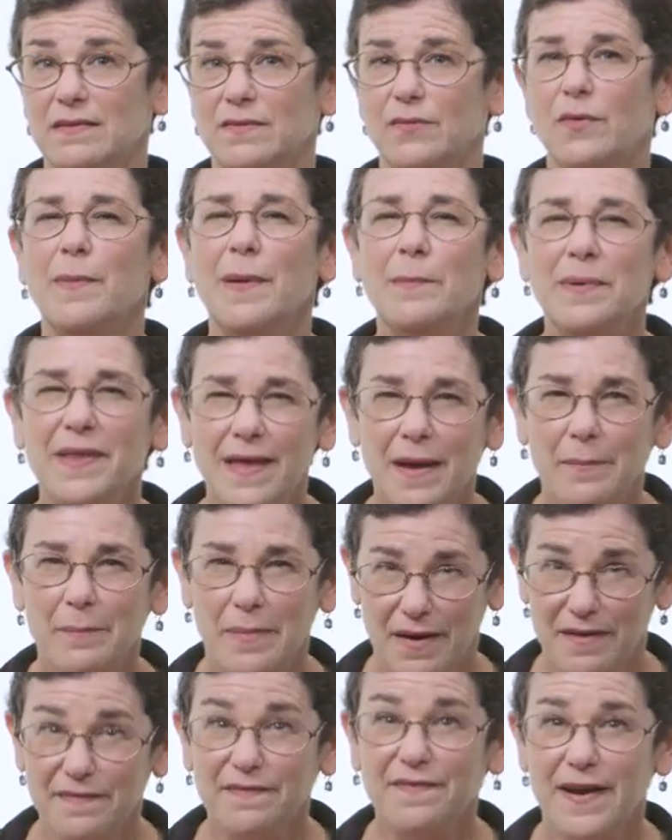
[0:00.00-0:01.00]
Remember that
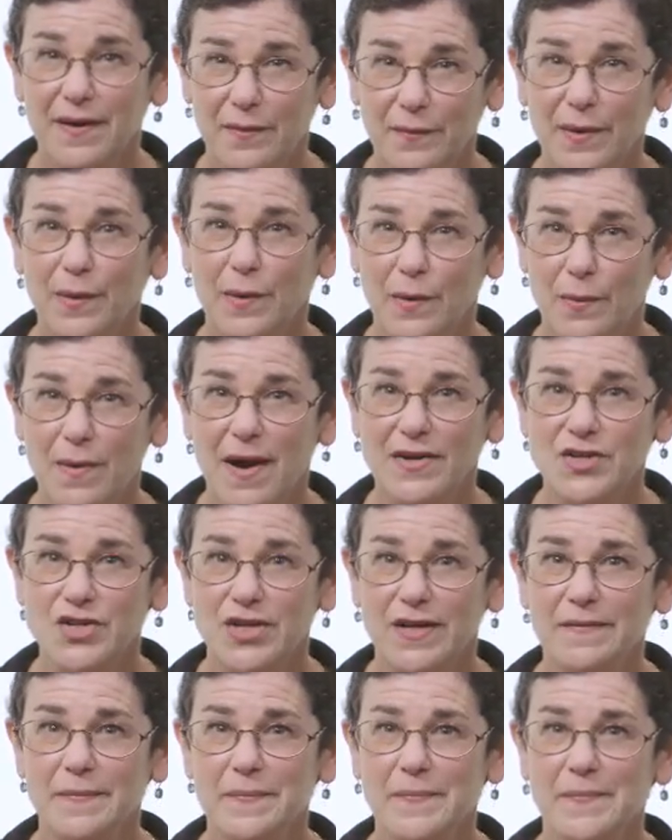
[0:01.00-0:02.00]
bar fight we were
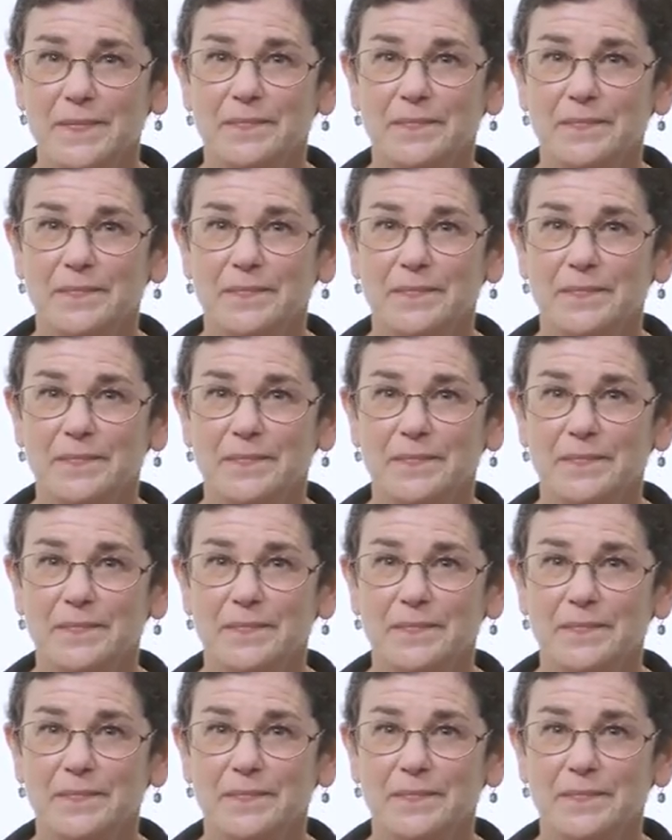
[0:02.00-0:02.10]
watching?